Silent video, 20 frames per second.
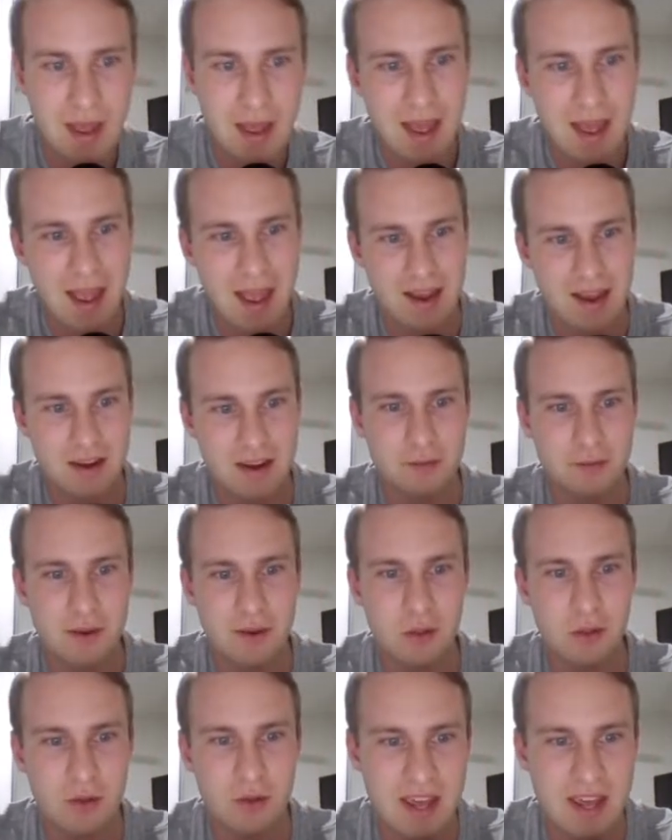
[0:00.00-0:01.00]
And if we
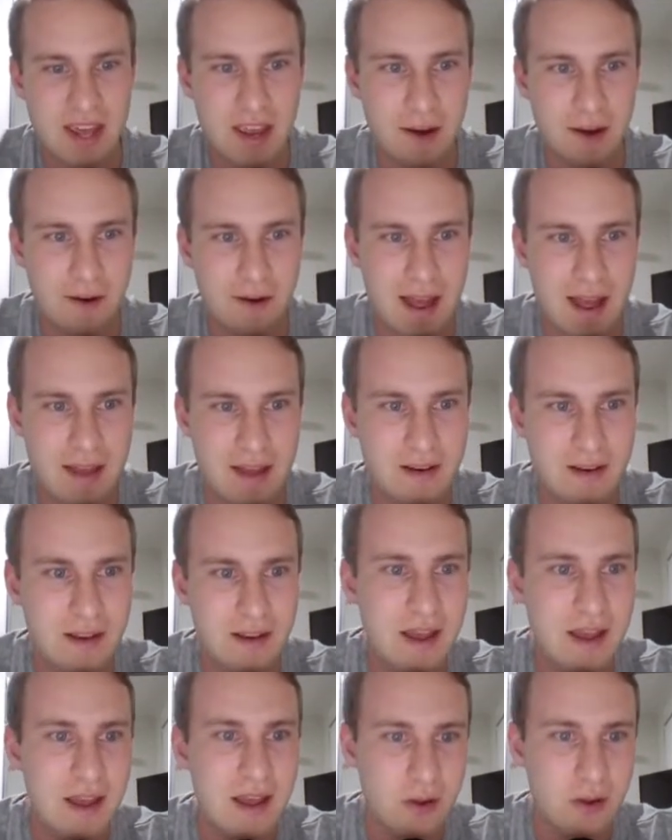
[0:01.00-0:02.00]
look here at
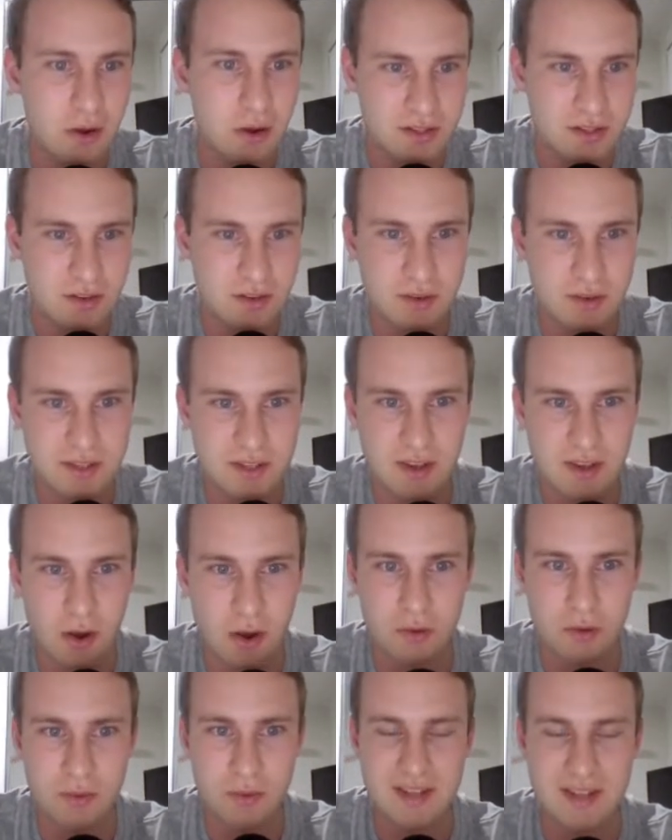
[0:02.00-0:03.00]
cost of goods
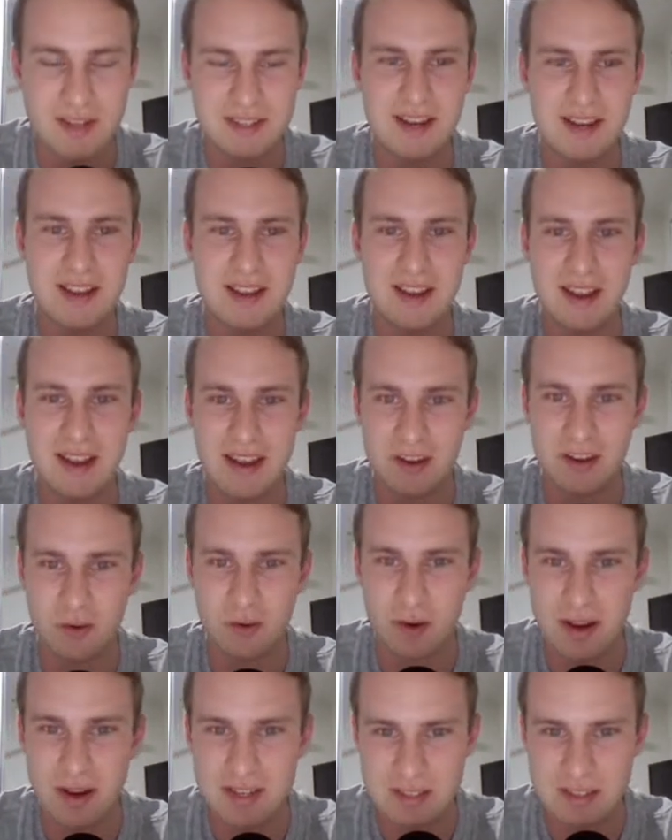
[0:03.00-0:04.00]
sold, we can see it
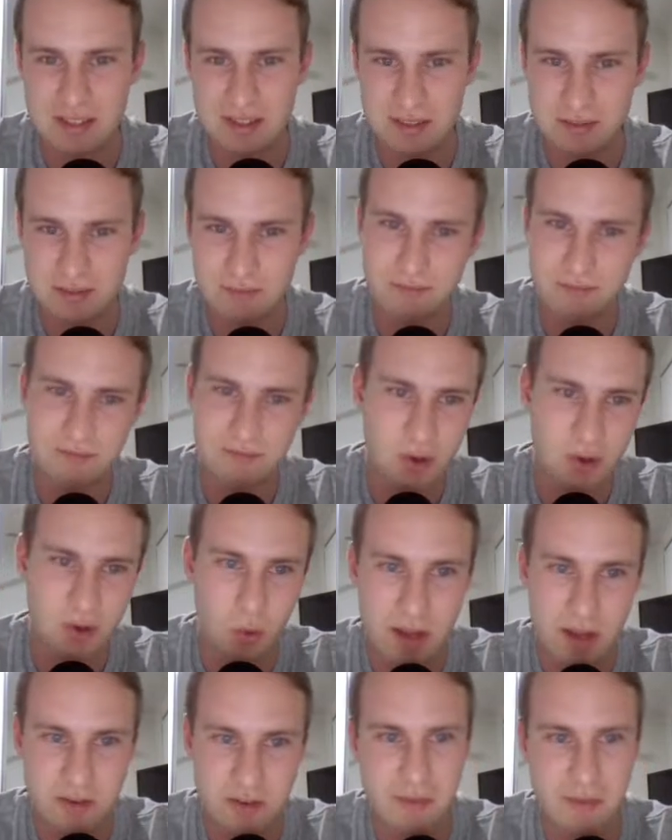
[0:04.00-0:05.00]
increased
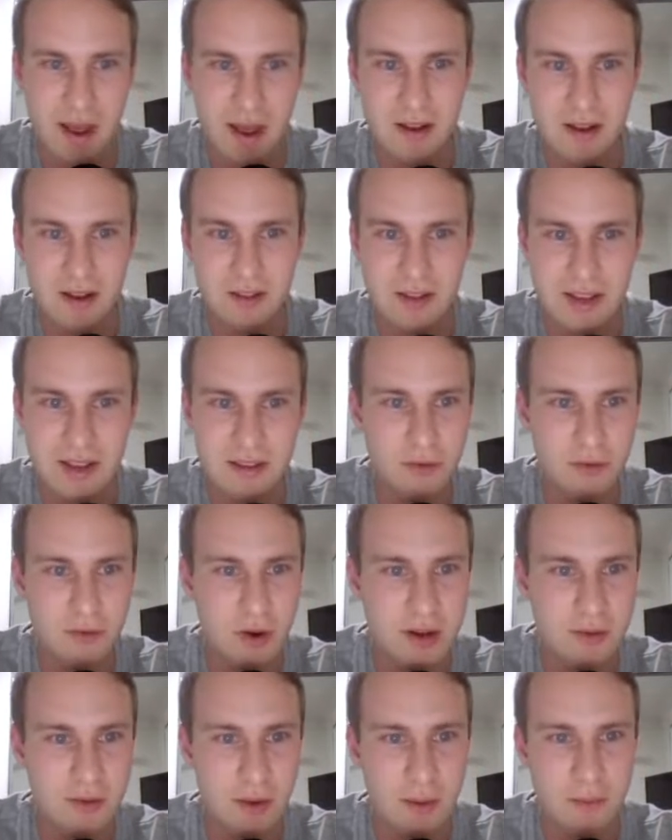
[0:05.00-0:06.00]
quite dramatically,
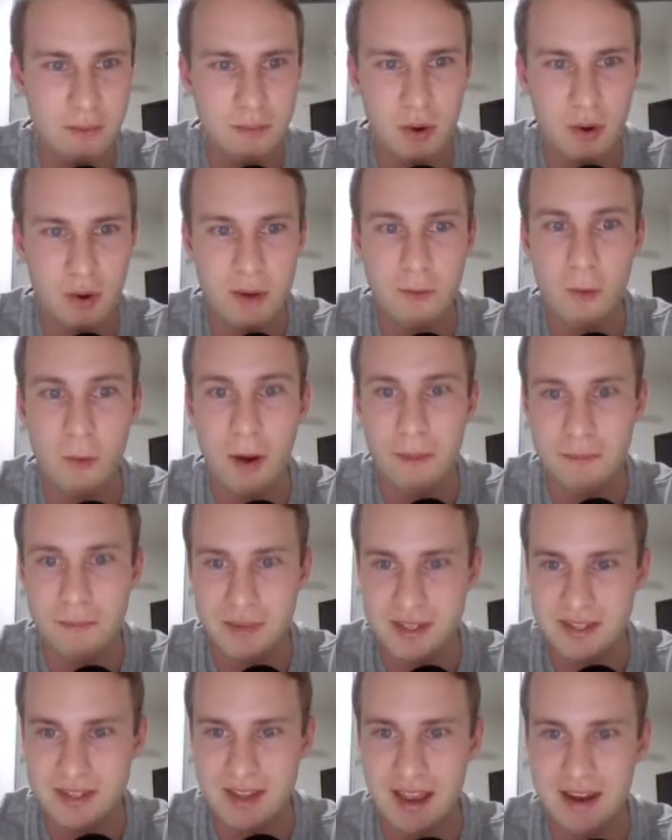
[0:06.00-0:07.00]

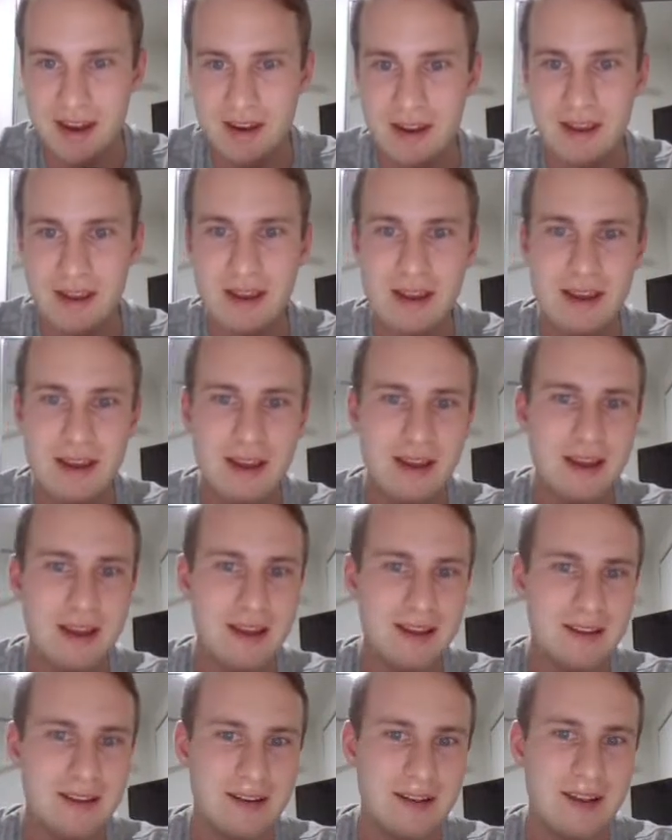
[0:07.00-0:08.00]
41.1%.
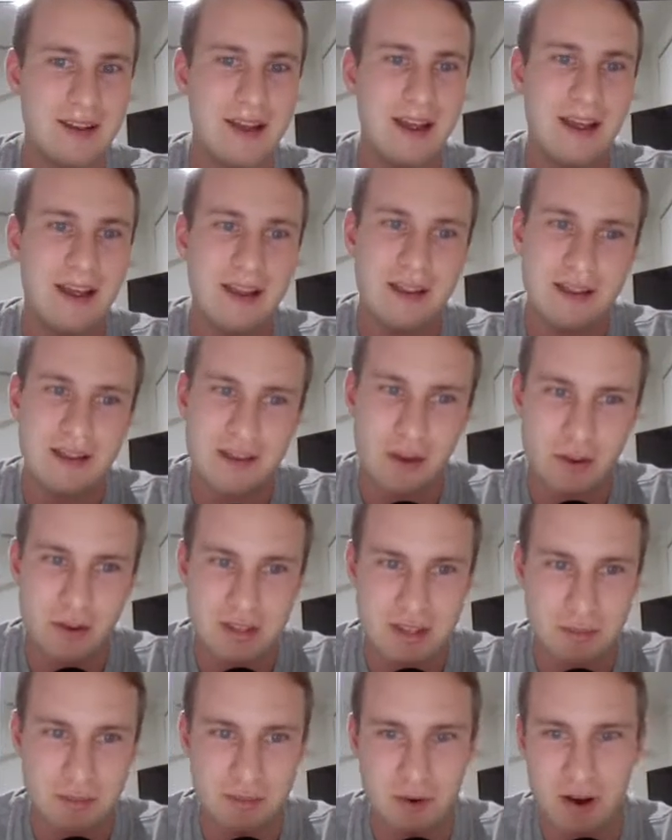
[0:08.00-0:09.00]
No
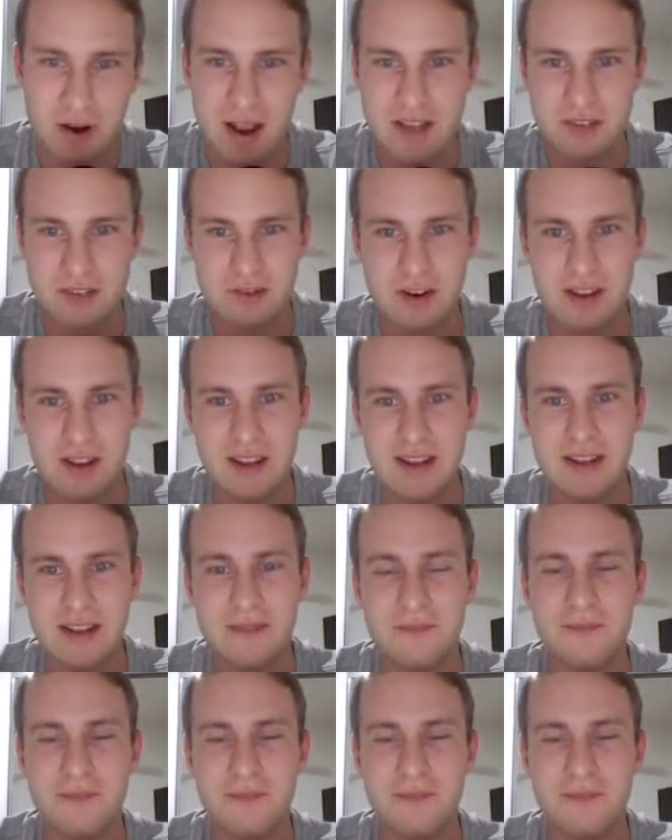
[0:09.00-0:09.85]
surprise really,